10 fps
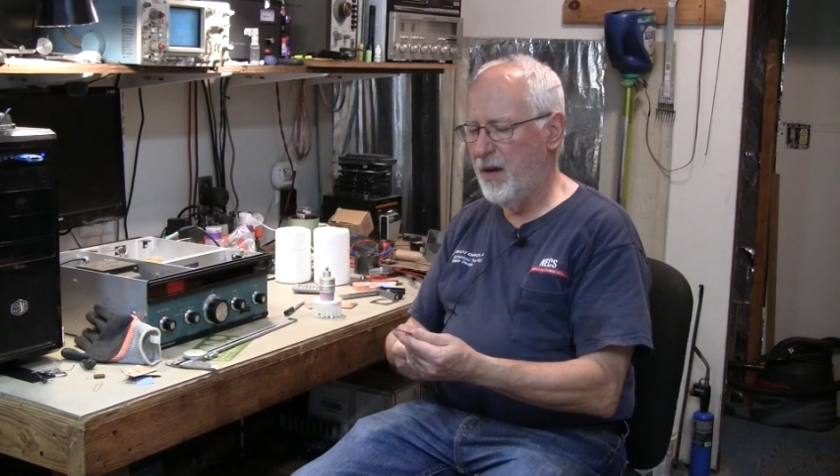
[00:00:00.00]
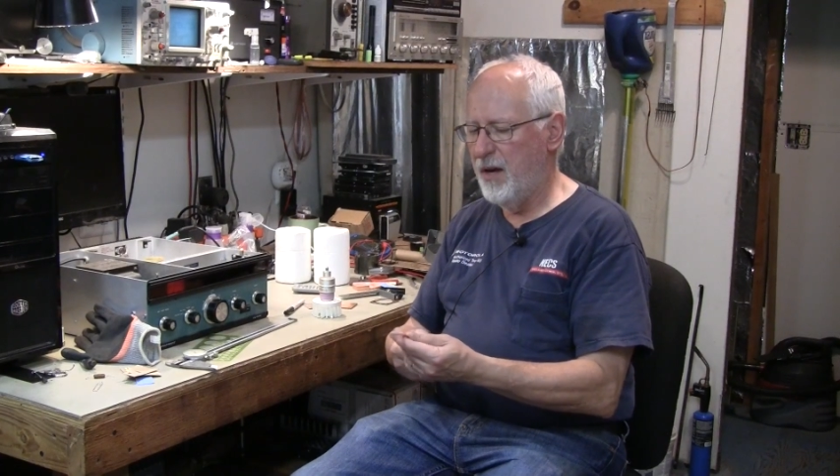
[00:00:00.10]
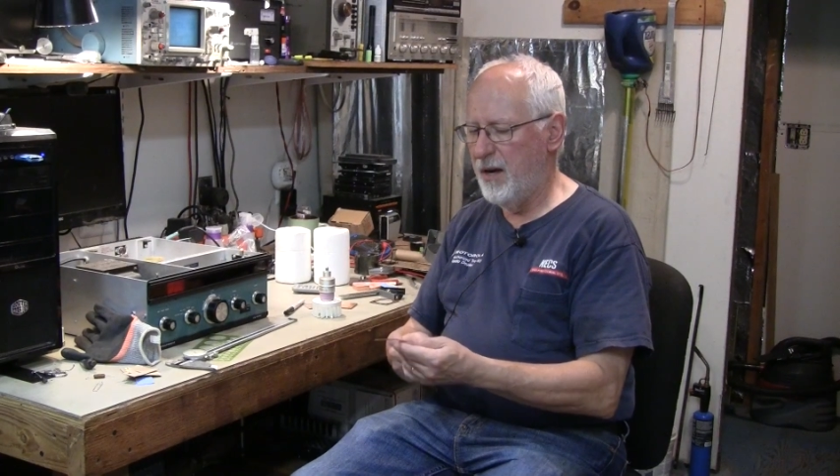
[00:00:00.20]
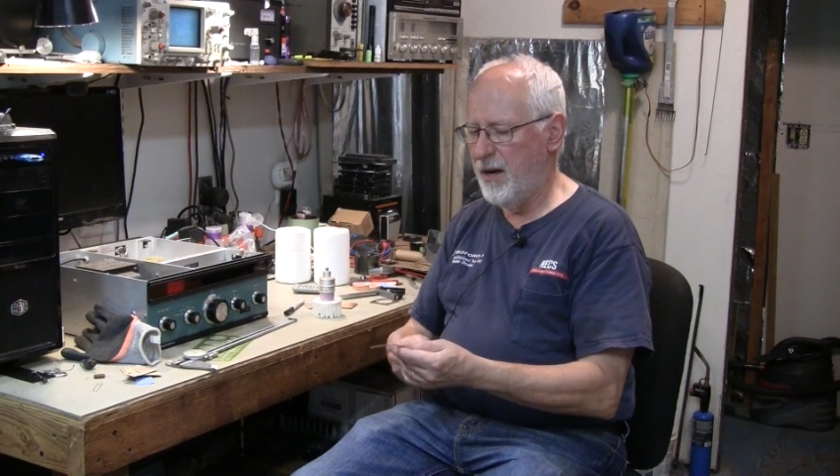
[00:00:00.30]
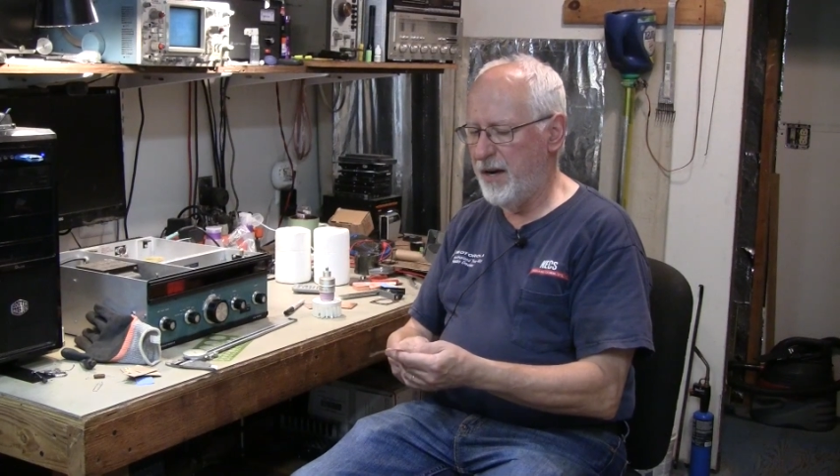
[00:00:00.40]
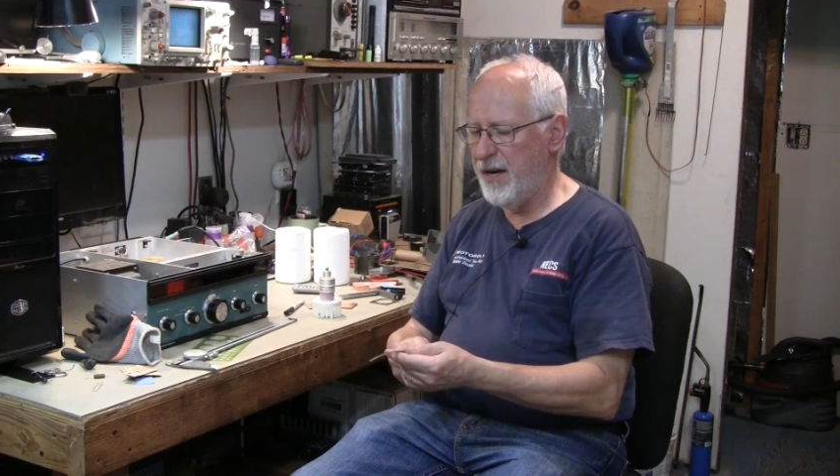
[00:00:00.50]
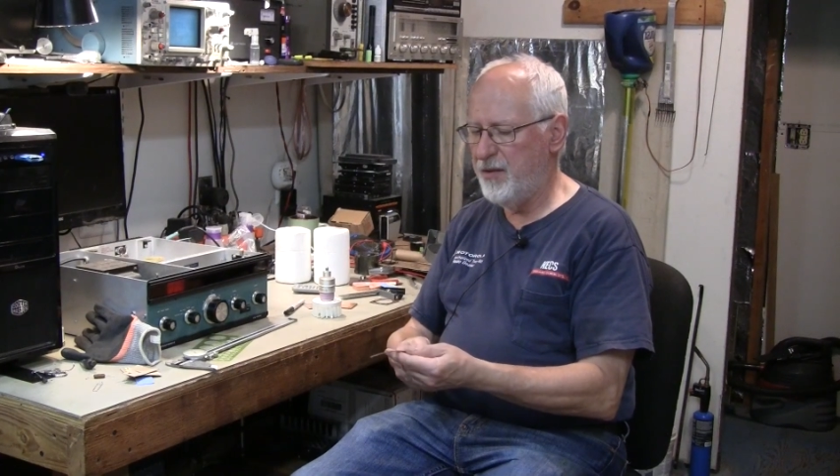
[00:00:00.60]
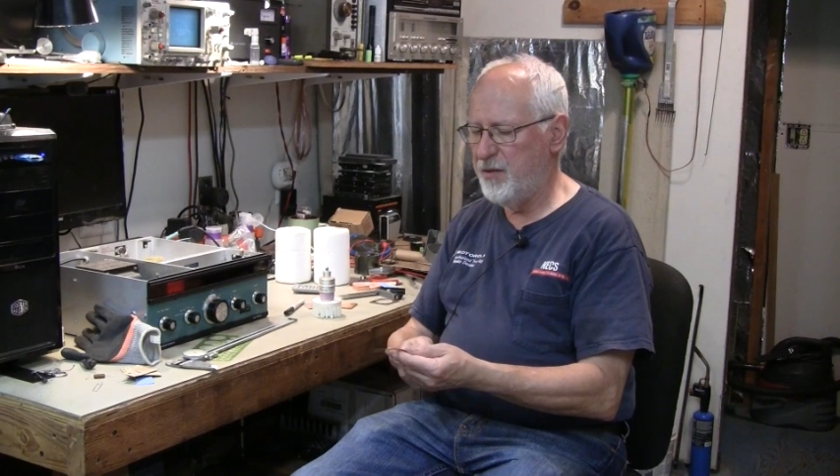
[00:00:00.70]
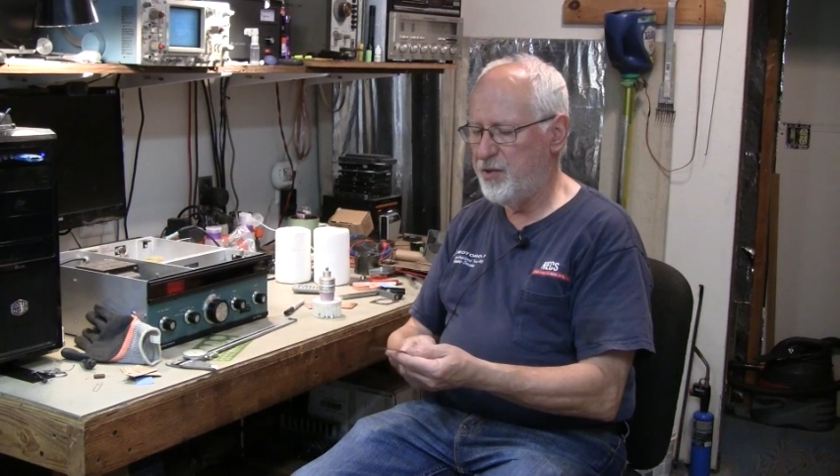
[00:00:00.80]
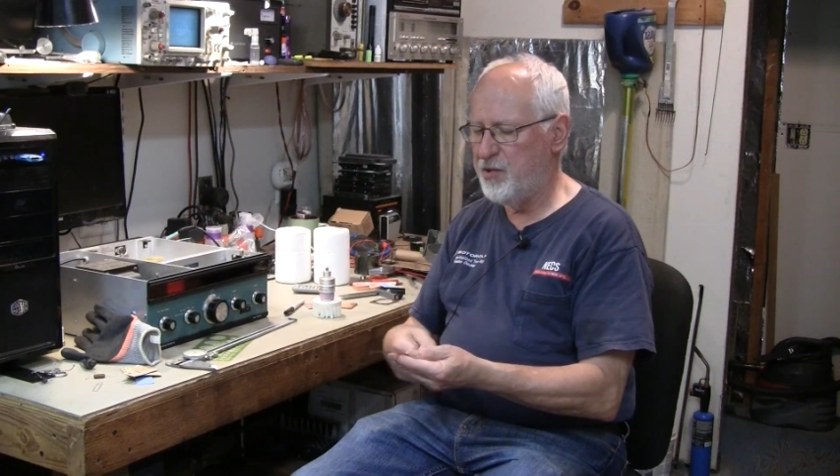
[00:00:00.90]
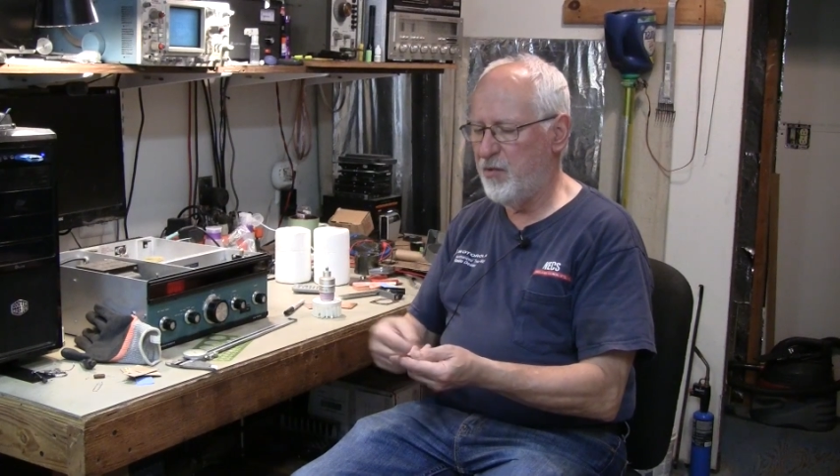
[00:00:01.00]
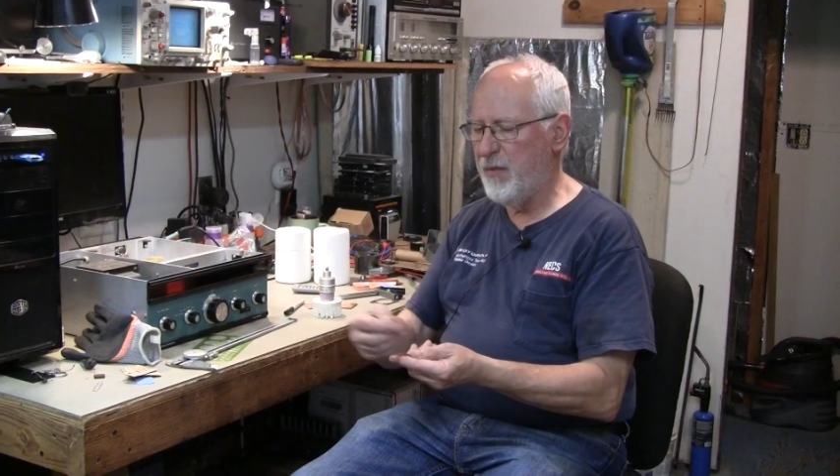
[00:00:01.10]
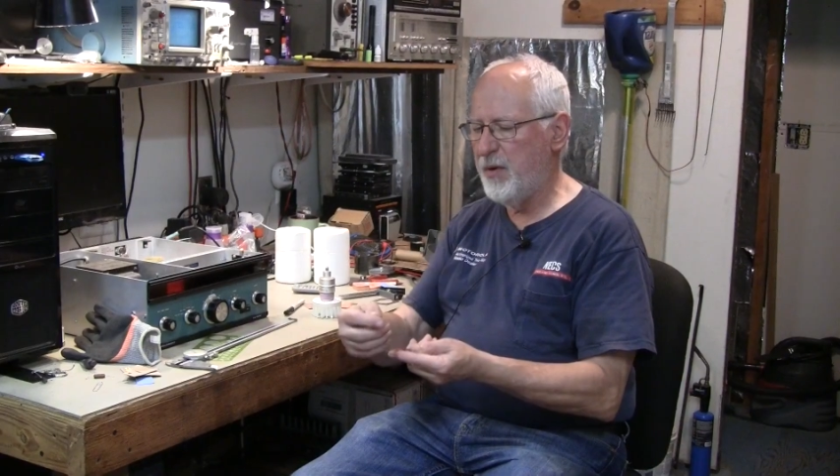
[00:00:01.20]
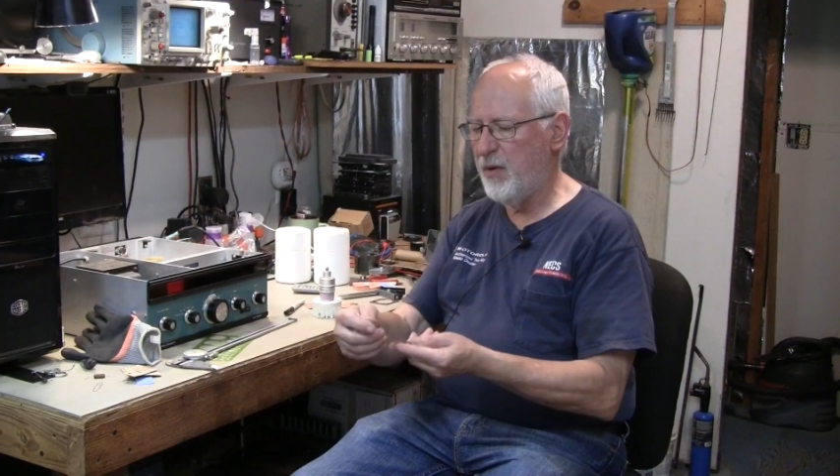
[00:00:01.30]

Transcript: Uh, I had to scrape it